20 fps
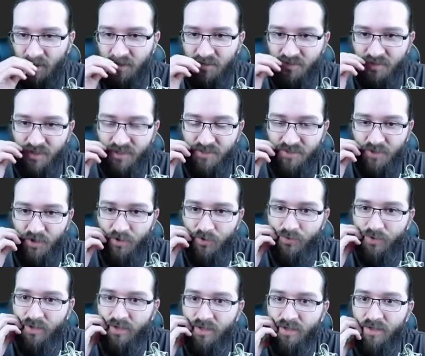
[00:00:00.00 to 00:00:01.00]
Slide is
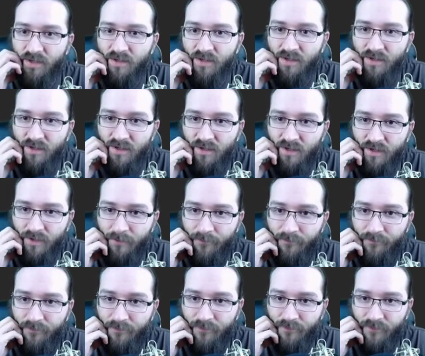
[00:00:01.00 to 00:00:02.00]
only
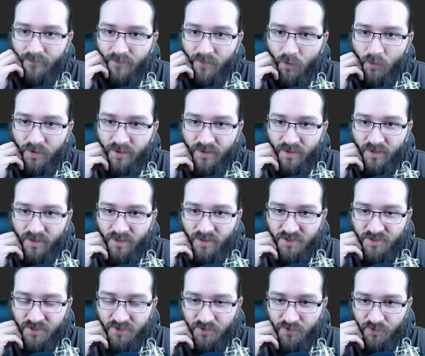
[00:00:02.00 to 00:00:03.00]
within
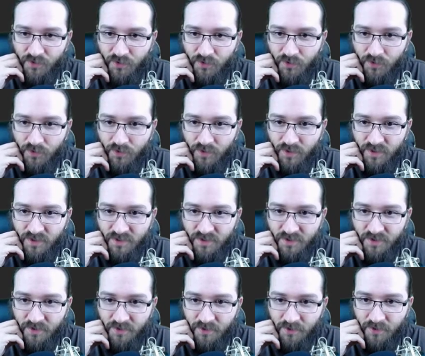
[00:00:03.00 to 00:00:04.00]
these
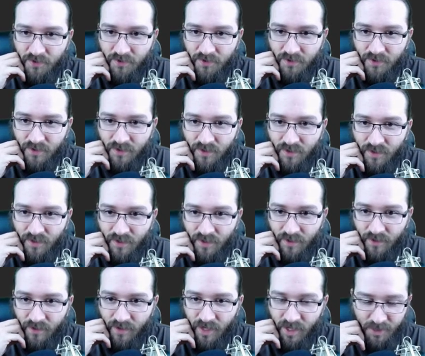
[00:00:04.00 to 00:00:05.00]
two
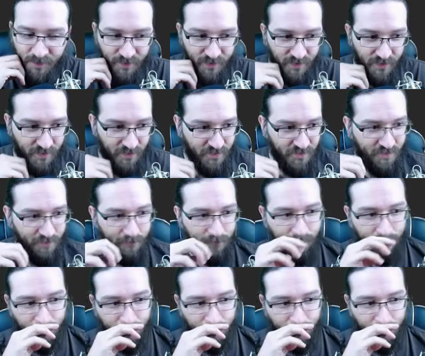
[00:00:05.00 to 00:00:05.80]
attribute rows.